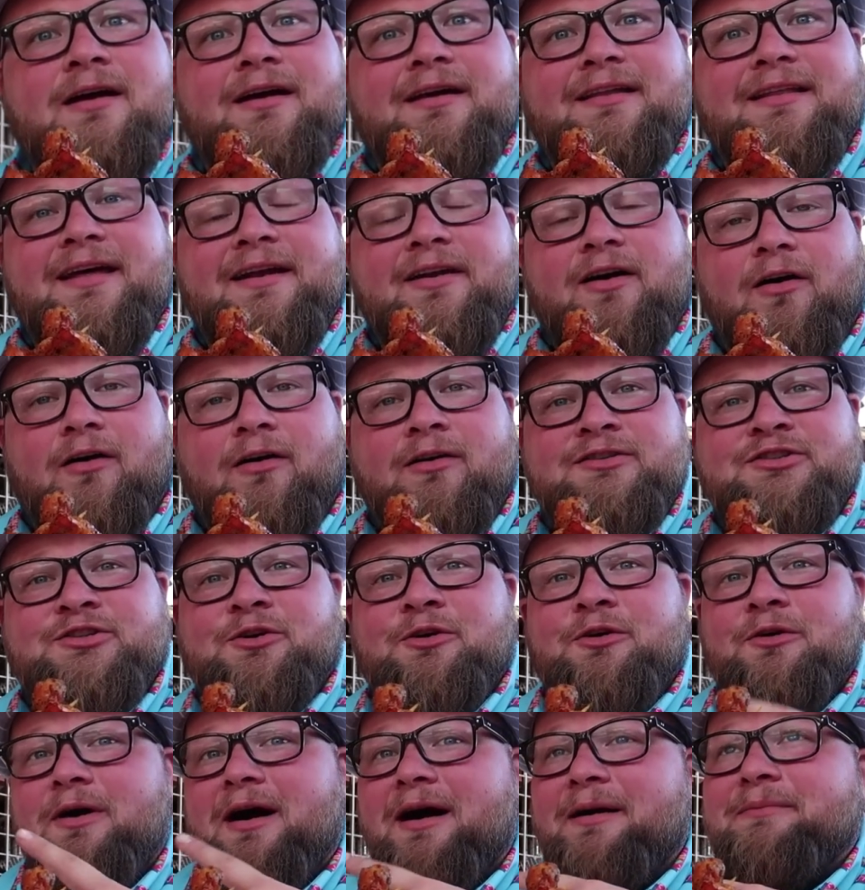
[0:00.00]
And then
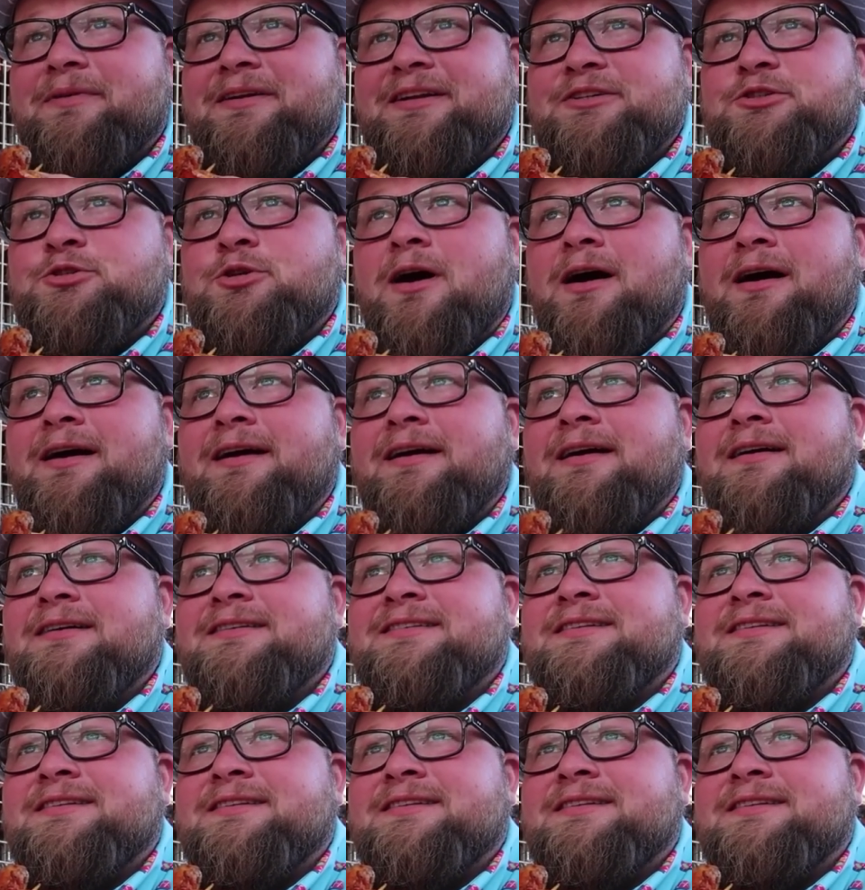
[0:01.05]
also, I'm going to try